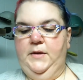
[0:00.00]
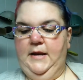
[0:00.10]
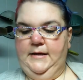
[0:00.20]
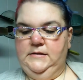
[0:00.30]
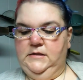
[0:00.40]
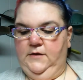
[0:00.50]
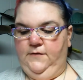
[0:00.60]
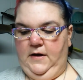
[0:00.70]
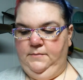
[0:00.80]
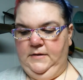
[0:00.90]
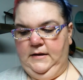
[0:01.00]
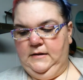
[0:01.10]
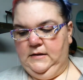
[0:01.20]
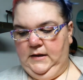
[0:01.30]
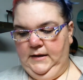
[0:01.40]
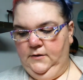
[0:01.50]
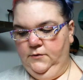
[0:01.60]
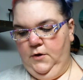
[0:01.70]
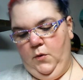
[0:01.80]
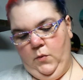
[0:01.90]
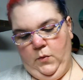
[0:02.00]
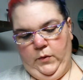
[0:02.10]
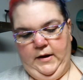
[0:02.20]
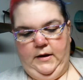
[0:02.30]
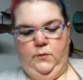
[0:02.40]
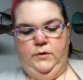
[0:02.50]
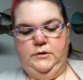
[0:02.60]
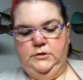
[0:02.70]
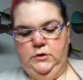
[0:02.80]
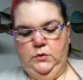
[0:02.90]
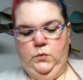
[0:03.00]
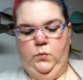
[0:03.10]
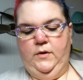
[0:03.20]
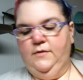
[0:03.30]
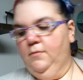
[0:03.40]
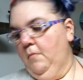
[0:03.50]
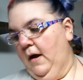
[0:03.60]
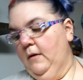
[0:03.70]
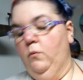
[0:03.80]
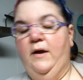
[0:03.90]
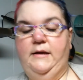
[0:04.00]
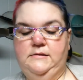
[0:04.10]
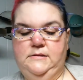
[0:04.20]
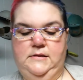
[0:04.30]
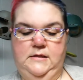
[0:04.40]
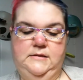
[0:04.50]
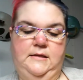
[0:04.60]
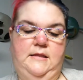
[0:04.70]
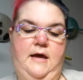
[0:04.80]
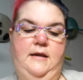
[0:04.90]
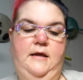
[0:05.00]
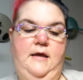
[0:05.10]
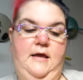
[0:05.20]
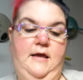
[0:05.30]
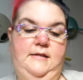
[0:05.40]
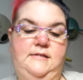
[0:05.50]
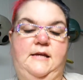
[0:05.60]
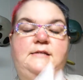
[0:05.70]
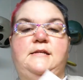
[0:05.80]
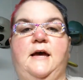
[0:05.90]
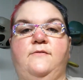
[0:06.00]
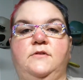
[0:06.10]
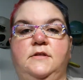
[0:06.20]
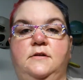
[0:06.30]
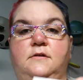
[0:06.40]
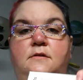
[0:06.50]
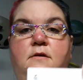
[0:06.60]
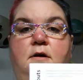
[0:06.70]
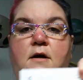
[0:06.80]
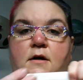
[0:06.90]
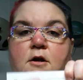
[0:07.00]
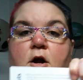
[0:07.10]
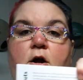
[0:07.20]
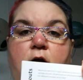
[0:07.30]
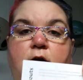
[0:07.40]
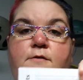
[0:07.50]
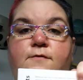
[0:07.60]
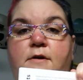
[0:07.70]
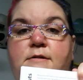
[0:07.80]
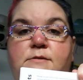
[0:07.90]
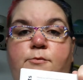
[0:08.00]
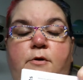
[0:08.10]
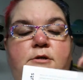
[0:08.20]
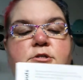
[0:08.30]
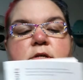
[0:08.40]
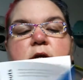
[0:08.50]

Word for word: be nice if I'm like, I don't know what workout I want to do with my weights, things like that it's nice to have a little uh, card for inspiration